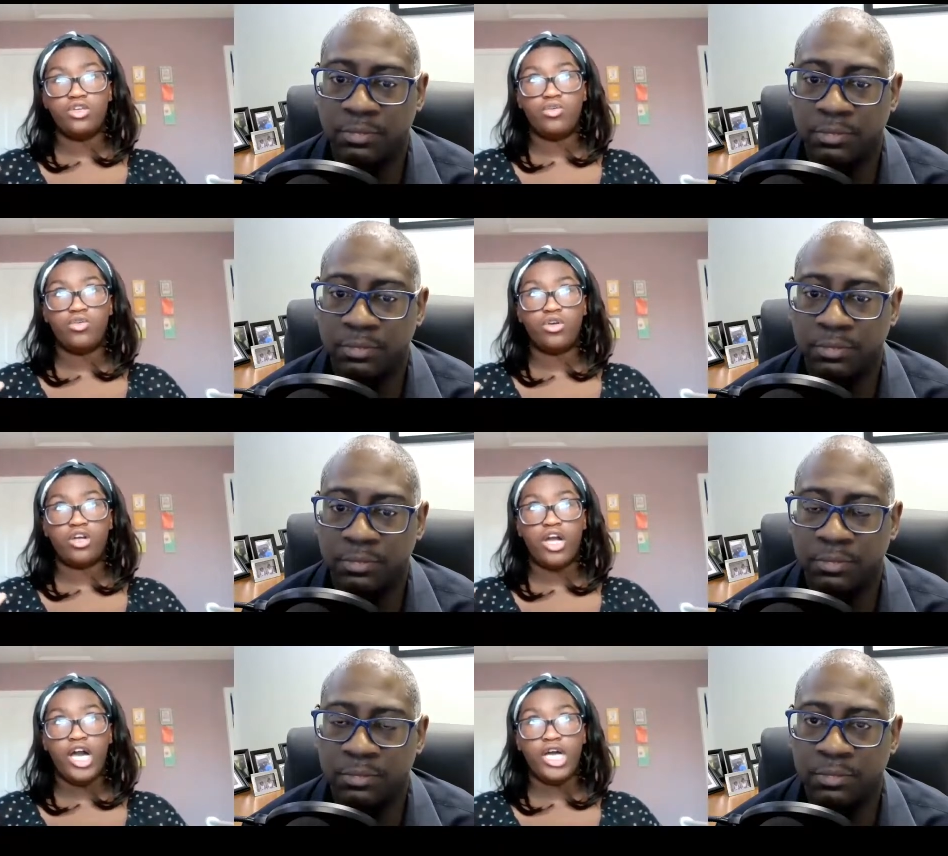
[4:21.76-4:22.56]

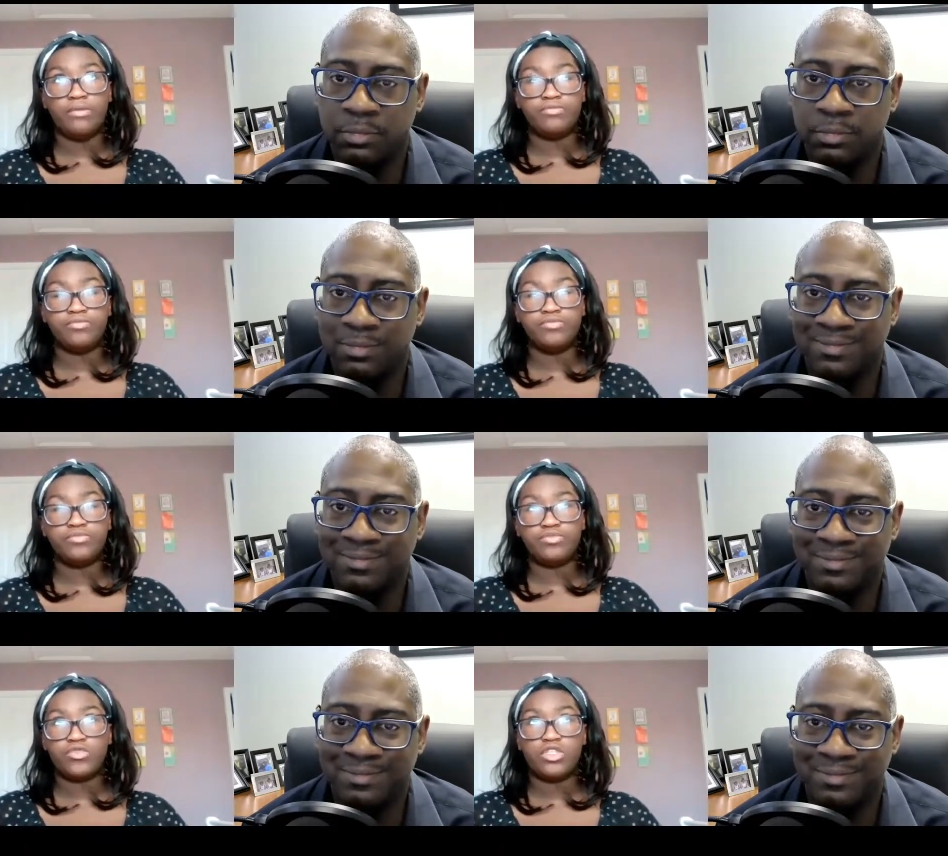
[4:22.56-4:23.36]
Speaker 1: your um,
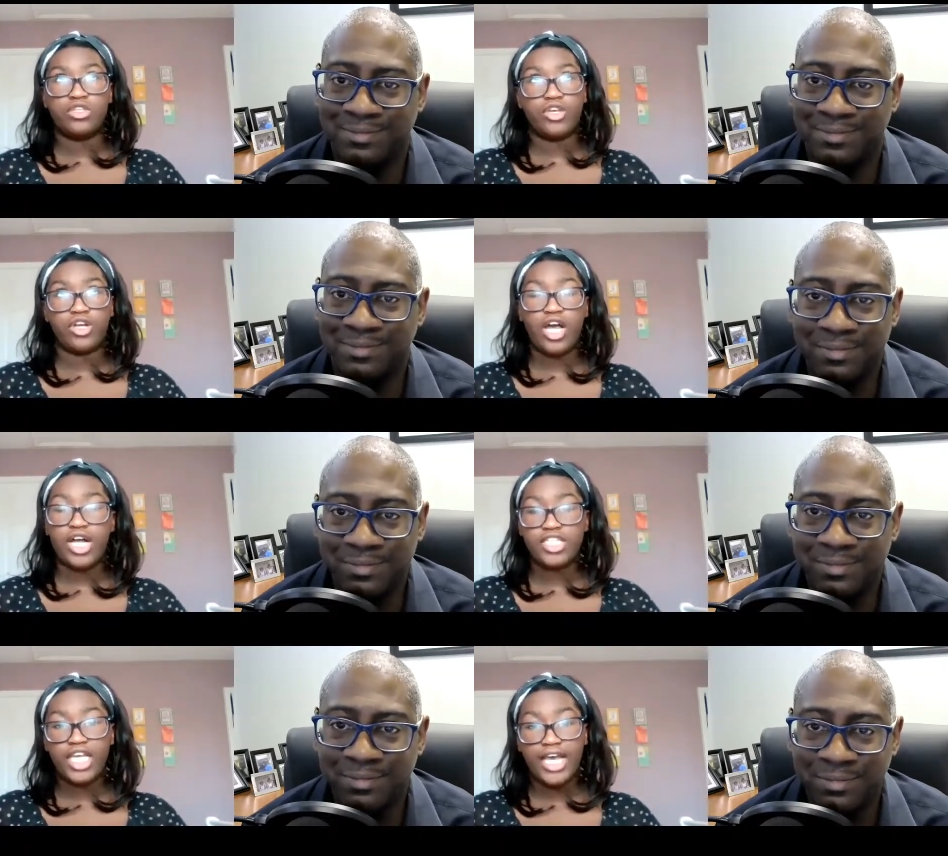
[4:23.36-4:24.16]
your
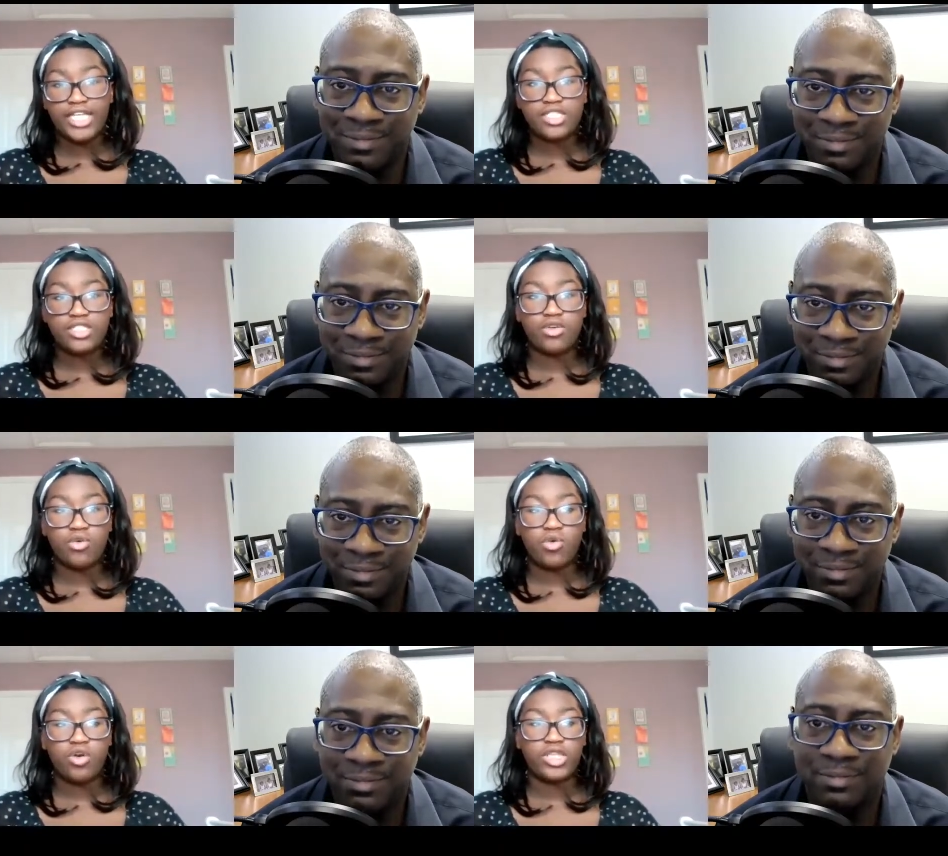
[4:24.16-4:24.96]
contacts
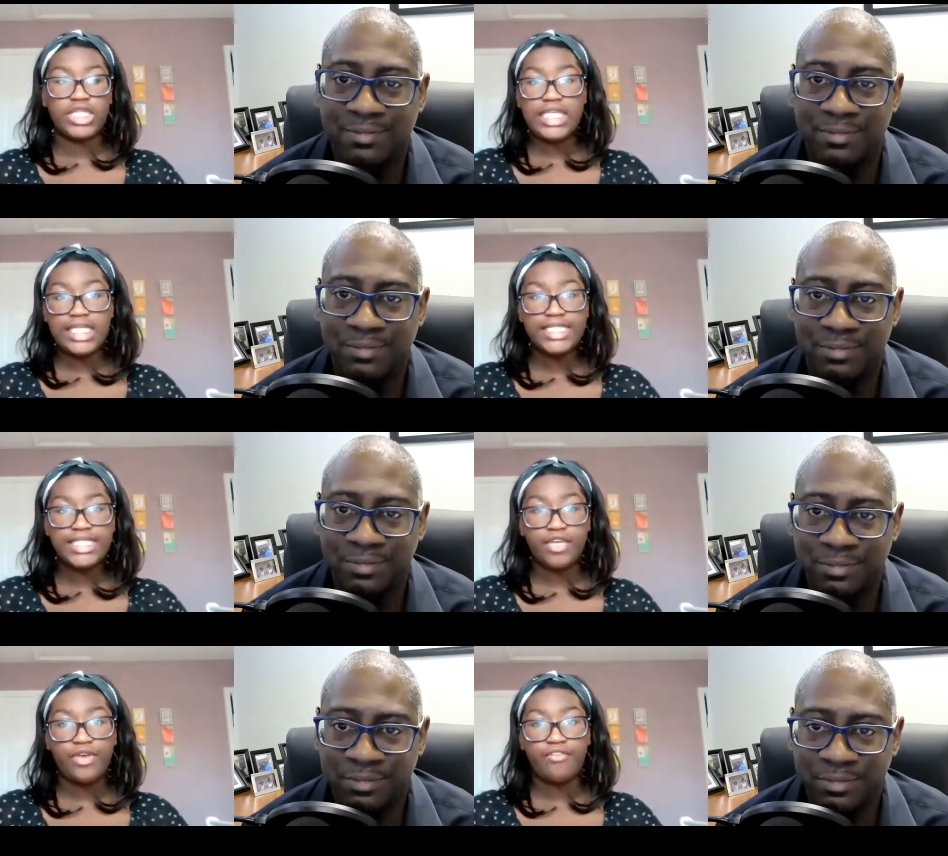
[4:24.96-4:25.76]
or
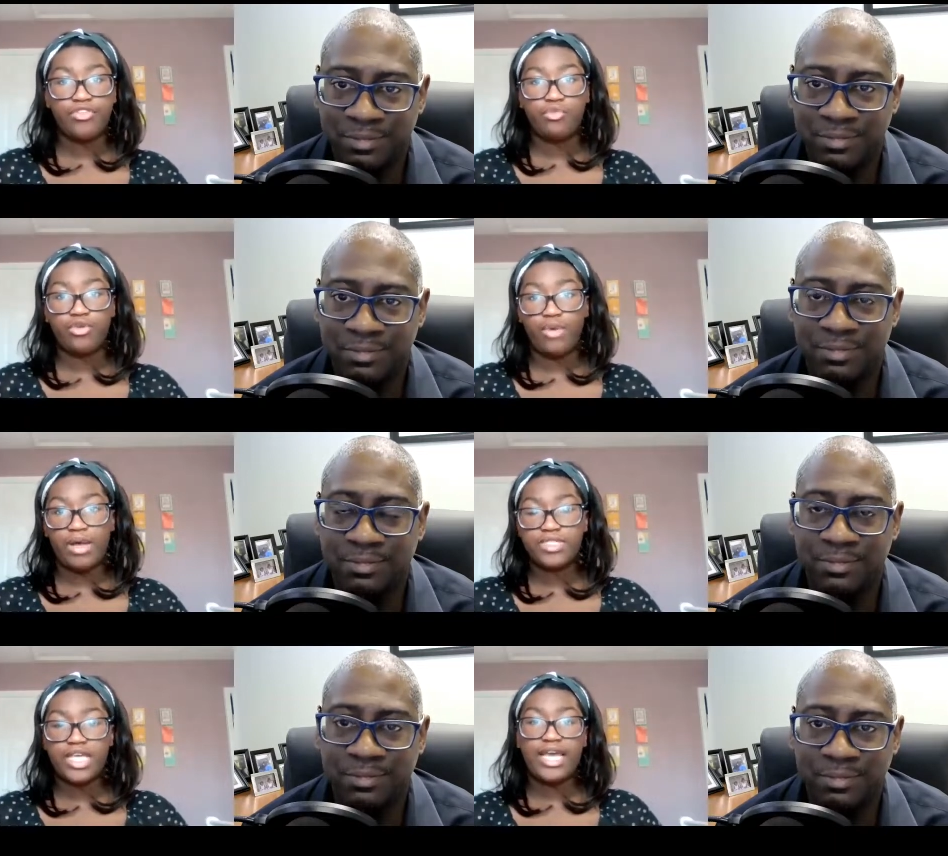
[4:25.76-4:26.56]
leads that you have through your
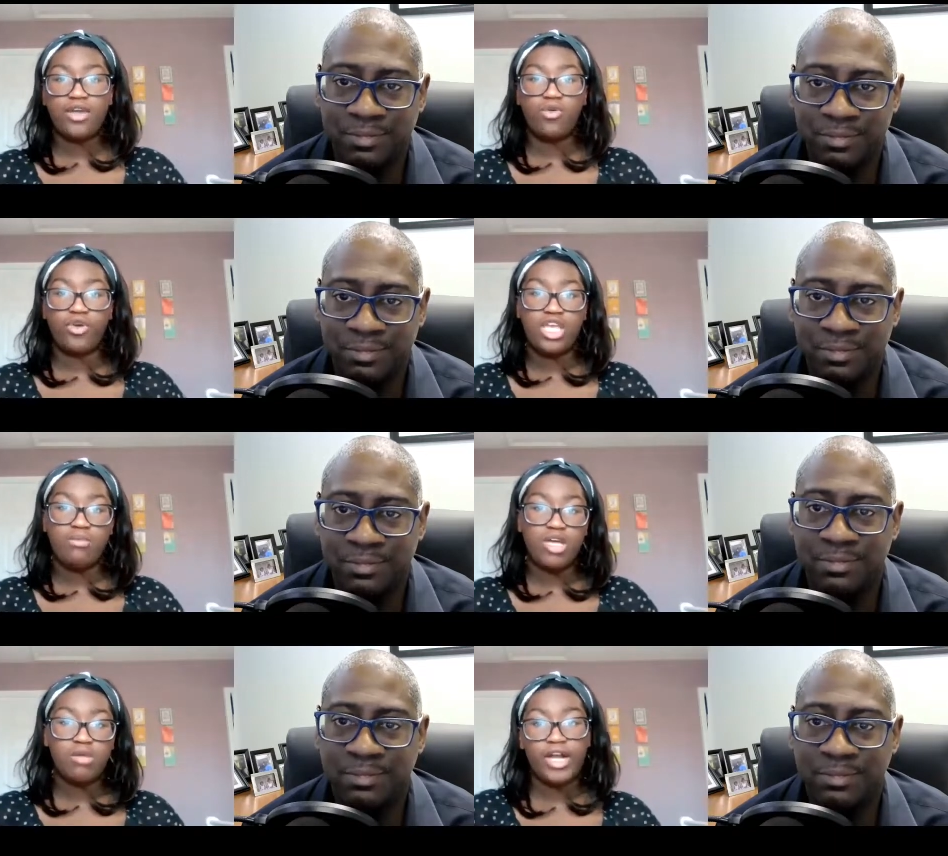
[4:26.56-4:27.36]
website or
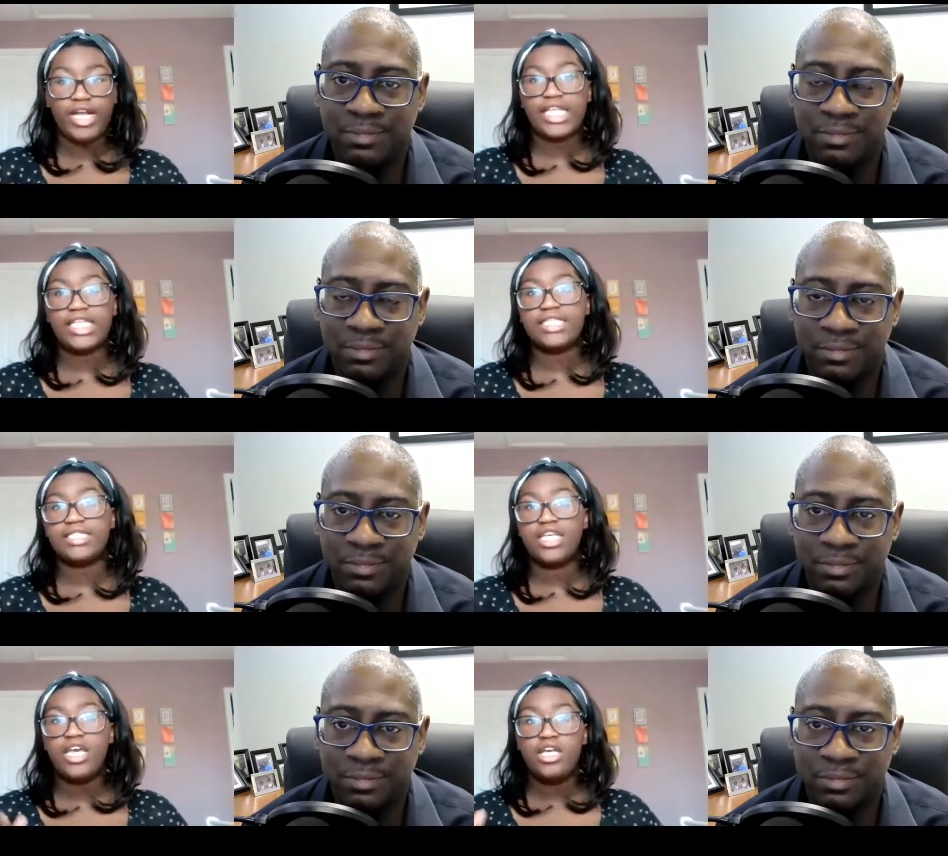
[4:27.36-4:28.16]
email marketing
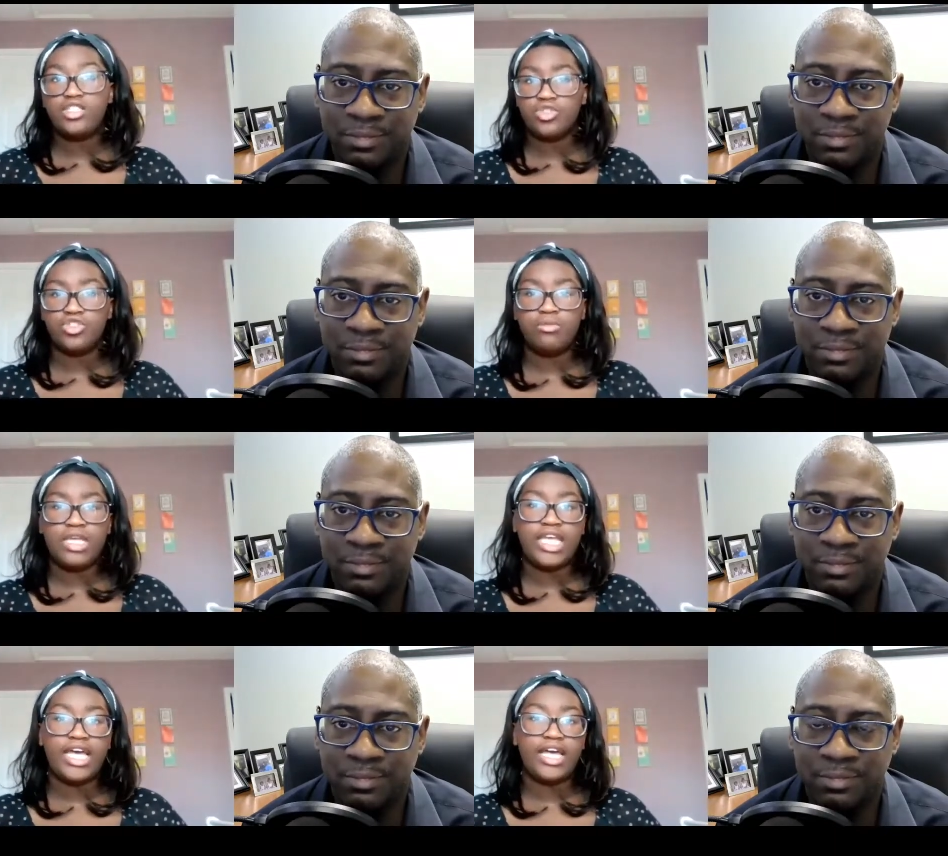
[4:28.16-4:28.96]
list, social
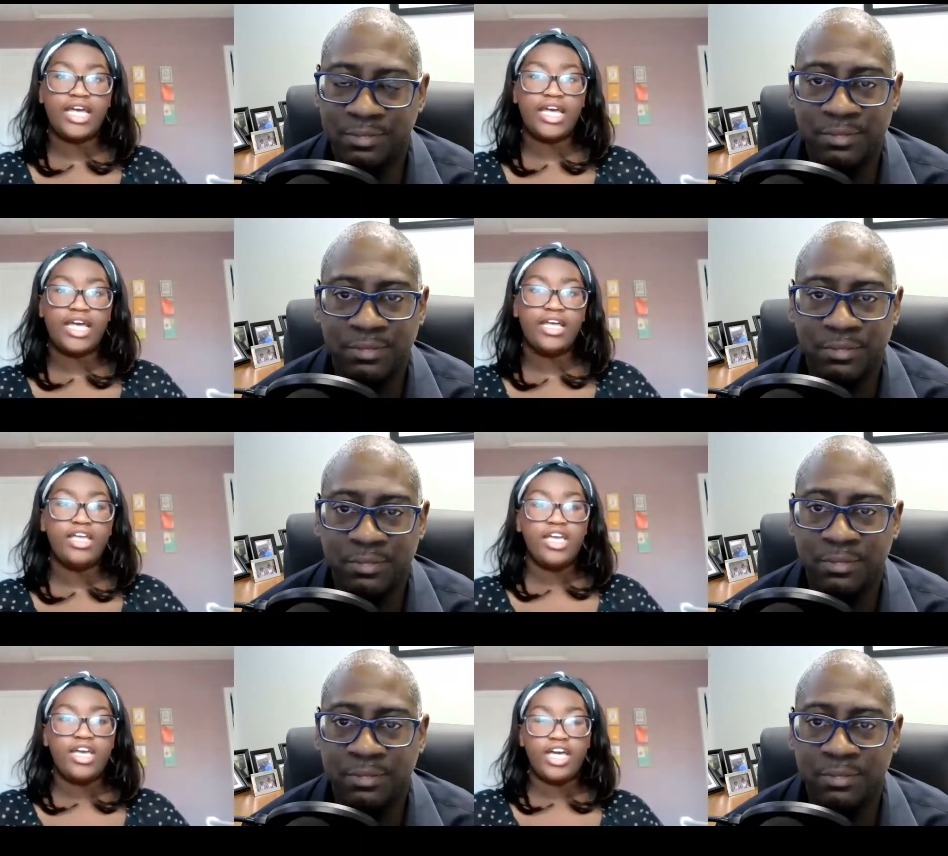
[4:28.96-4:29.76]
media.
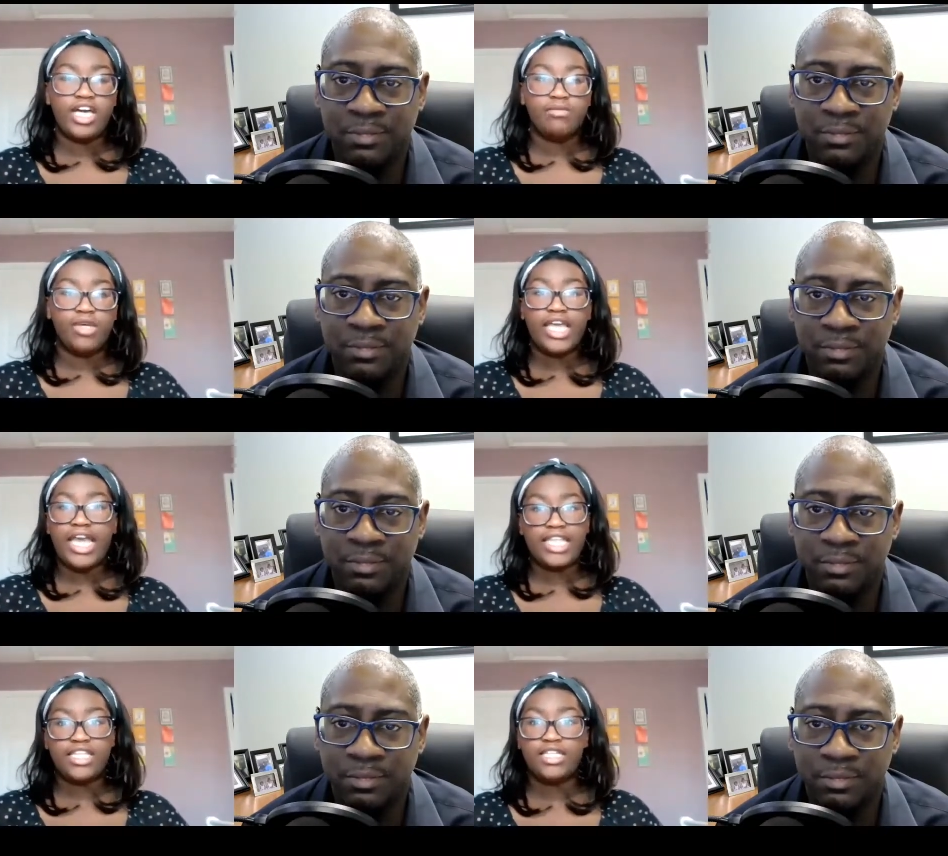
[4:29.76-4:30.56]
Um,
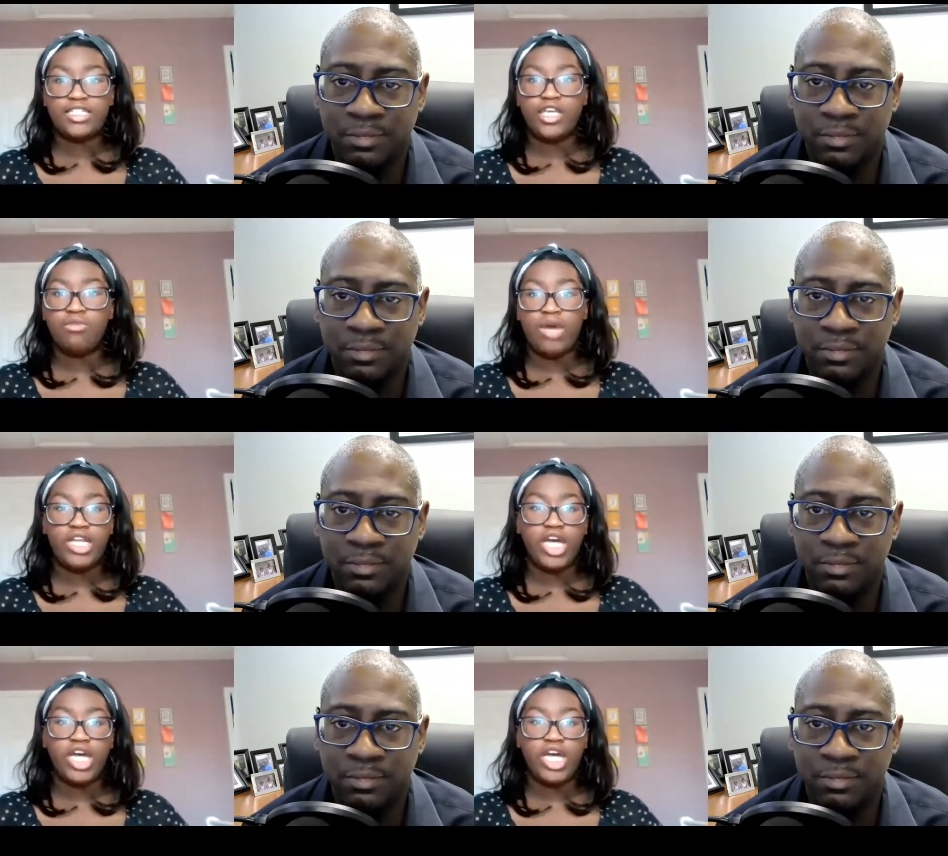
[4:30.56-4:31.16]
again, the things that you might